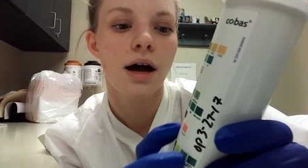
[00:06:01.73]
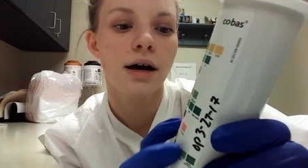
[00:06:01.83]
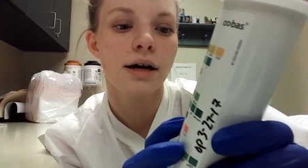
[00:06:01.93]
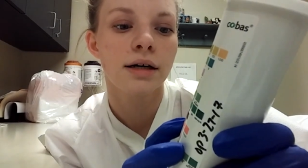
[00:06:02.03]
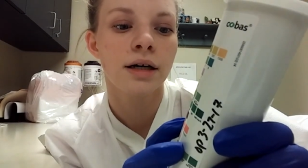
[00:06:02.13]

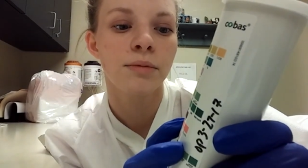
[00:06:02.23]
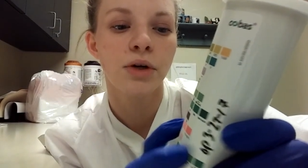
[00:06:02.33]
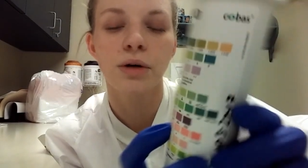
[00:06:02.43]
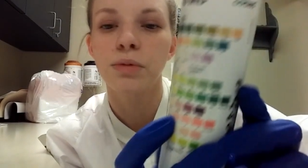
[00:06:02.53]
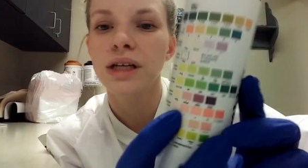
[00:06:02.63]
Um,
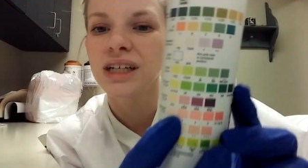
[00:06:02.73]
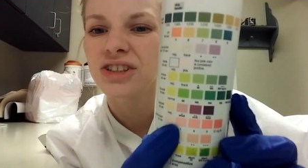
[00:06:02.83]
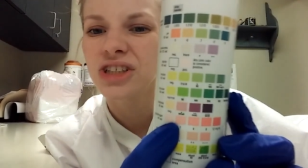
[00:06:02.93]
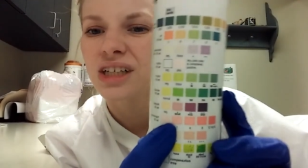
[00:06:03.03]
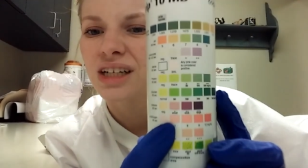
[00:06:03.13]

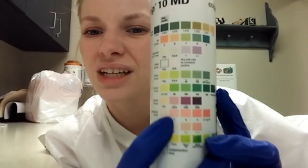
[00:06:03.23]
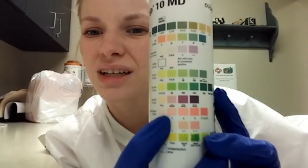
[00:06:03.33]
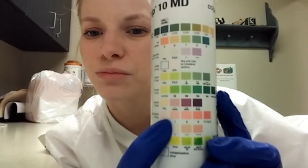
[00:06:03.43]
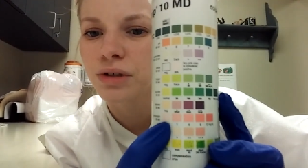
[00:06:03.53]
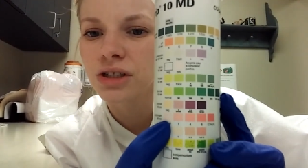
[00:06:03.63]

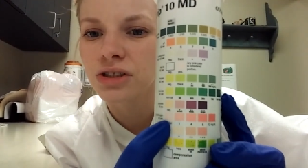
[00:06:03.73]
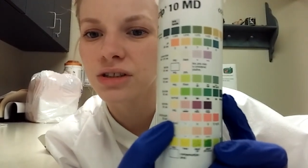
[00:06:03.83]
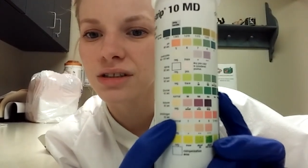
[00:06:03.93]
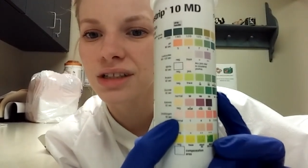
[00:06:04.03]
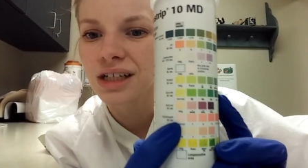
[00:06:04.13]
urobilinogen, I'm pretty
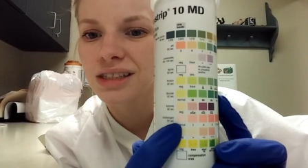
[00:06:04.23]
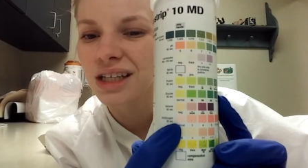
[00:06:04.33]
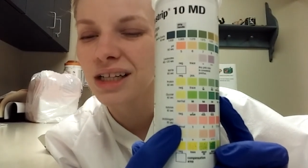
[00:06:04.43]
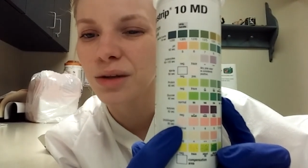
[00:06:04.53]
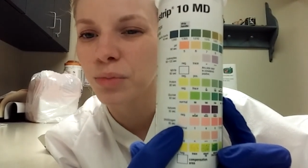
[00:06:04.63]
sure
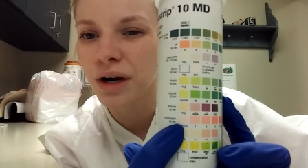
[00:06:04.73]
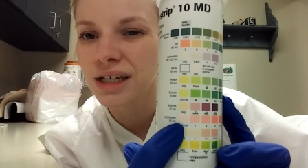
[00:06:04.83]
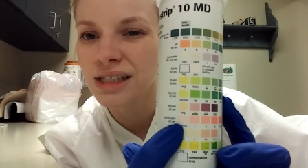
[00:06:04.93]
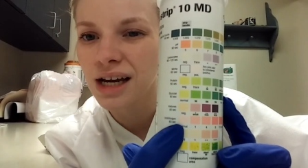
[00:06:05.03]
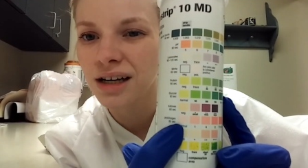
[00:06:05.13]
that's like the
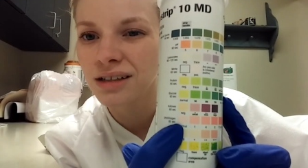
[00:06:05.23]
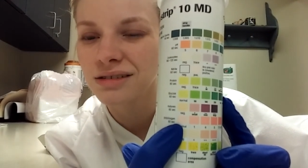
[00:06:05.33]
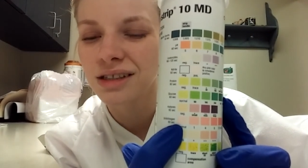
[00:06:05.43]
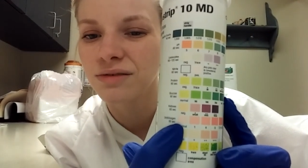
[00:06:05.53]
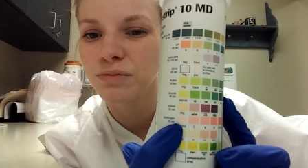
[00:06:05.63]

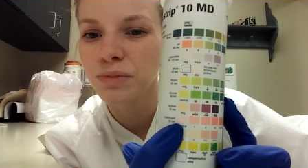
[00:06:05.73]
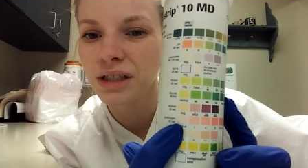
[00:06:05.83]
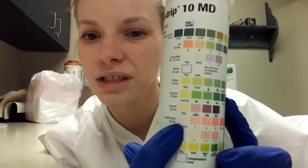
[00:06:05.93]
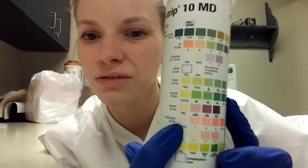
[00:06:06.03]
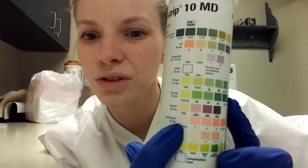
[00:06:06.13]
breakdown of
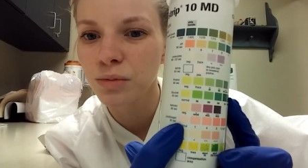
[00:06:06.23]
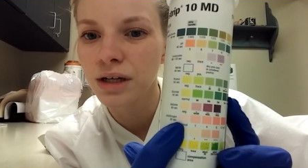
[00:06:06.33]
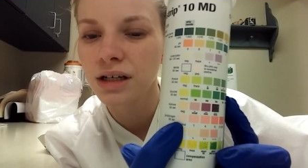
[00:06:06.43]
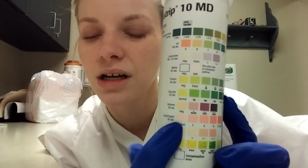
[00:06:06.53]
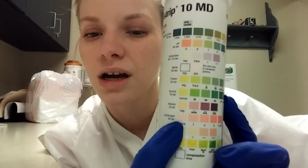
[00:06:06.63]

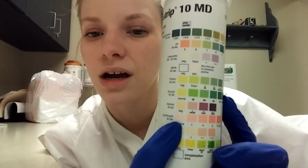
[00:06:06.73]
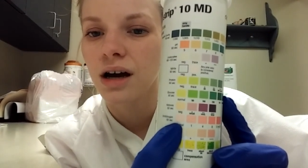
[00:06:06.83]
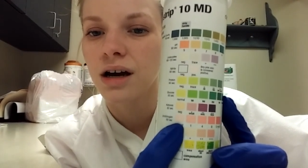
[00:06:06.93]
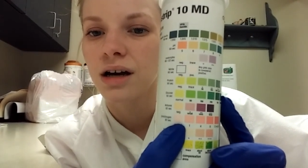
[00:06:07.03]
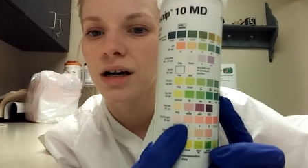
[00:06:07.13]
bilirubin
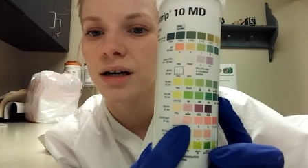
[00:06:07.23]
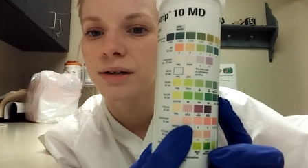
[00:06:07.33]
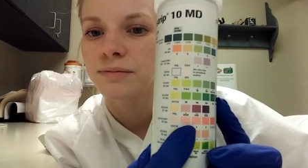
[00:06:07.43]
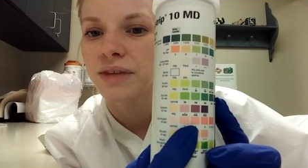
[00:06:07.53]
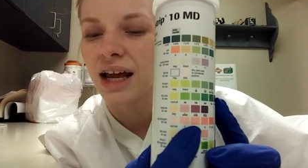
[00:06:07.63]

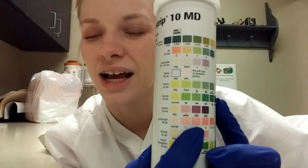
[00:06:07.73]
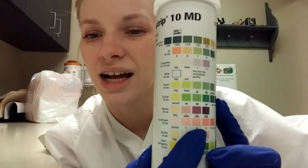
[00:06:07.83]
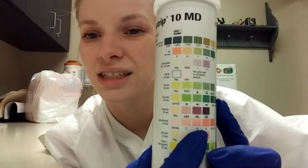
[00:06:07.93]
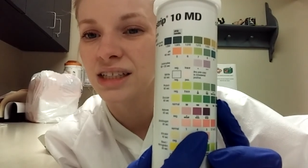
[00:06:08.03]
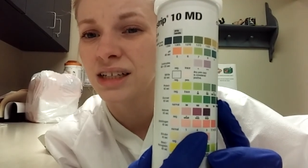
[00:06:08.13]
um, that
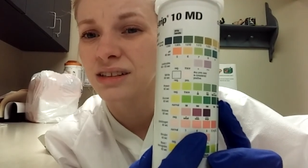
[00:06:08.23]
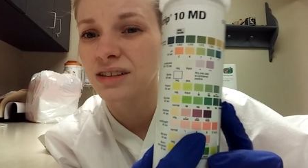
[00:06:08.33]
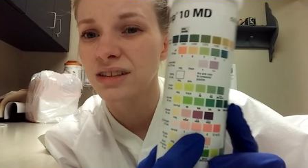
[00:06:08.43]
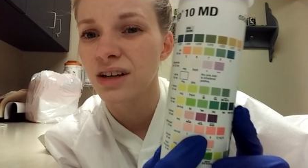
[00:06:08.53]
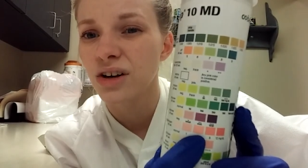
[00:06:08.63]

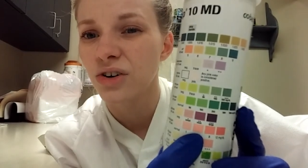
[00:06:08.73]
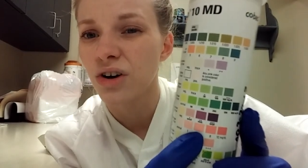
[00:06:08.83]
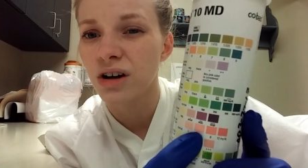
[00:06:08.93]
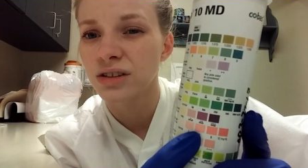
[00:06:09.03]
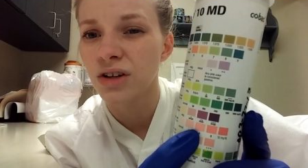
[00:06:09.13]
hasn't
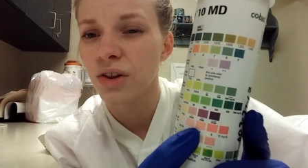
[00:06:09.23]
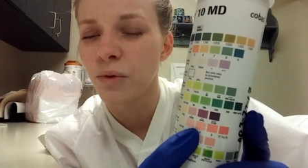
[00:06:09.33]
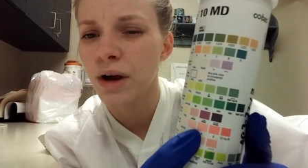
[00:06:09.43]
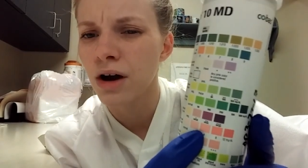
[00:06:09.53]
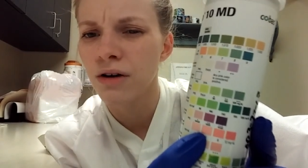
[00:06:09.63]
crossed all
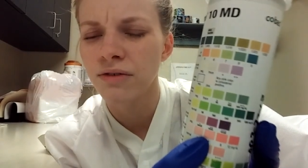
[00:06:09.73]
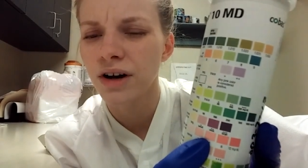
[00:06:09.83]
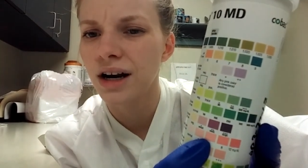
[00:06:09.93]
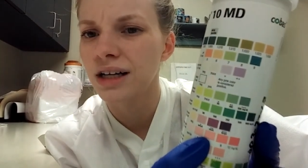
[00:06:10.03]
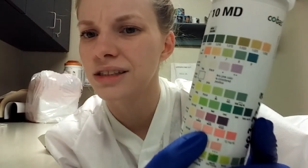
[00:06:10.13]
the way
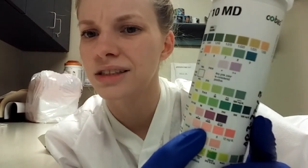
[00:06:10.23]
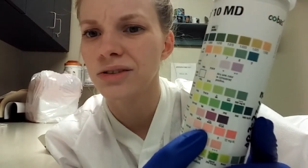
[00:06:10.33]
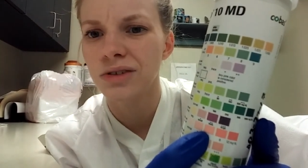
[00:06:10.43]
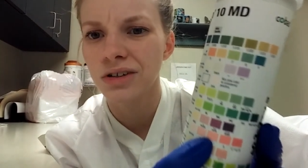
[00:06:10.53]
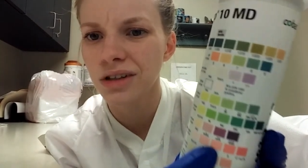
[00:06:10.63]
over. It has to
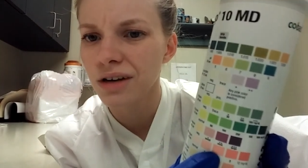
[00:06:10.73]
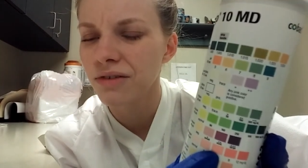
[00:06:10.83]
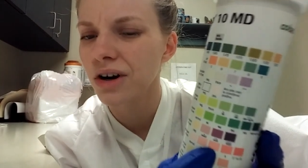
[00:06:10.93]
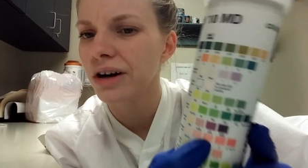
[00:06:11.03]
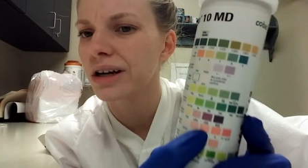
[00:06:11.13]
do with your
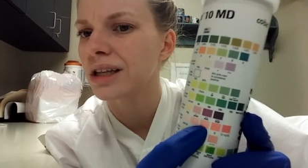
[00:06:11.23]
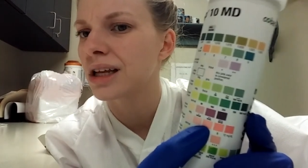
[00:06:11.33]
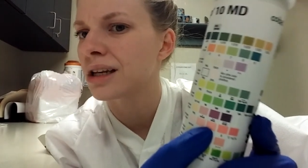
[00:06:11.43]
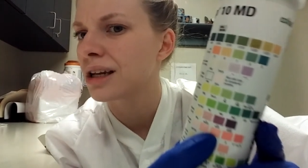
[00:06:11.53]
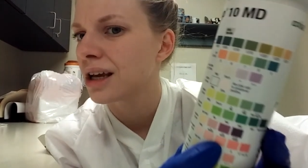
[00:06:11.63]
liver and
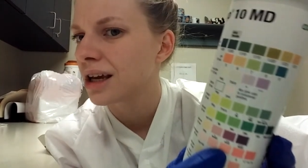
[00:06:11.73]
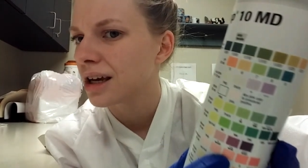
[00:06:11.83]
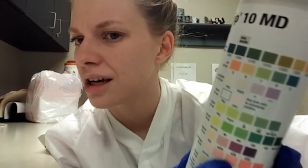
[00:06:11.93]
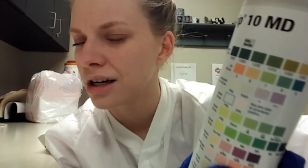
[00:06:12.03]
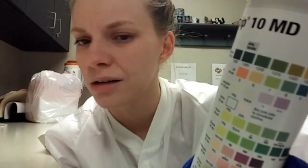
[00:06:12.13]
then
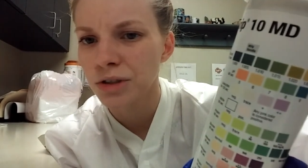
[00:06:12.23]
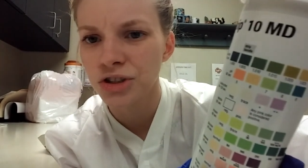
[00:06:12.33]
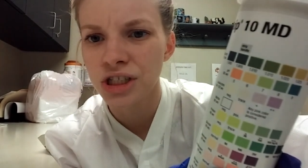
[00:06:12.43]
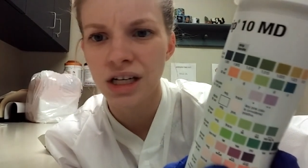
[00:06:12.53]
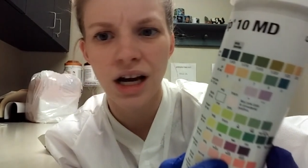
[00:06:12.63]
um,
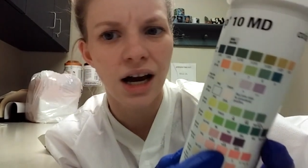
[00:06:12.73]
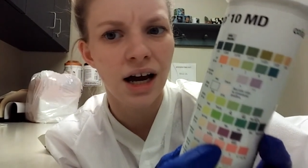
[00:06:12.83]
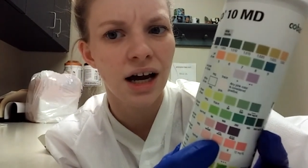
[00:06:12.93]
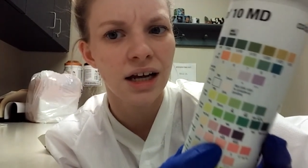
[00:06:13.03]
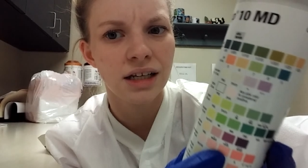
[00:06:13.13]
your GI,
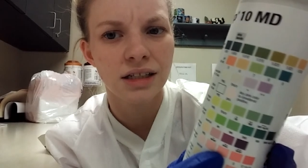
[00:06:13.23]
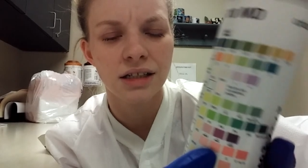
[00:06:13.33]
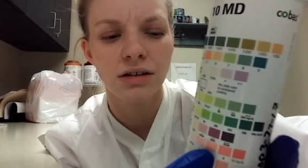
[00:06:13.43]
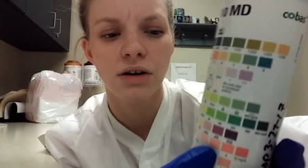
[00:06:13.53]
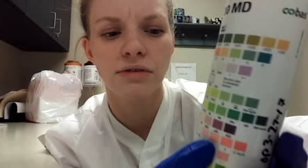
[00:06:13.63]
and
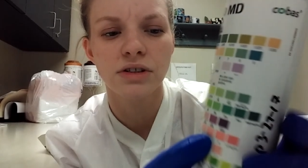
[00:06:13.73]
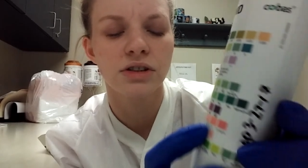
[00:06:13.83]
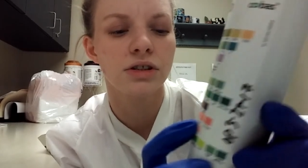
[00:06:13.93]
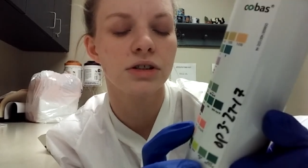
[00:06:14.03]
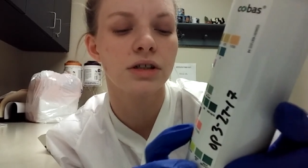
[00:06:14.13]
then over
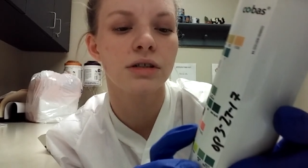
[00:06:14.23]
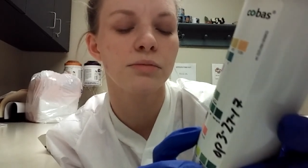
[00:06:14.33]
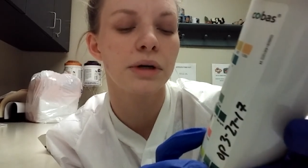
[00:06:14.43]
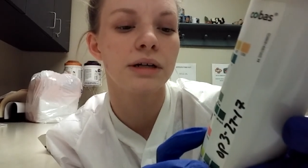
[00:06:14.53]
to your urine.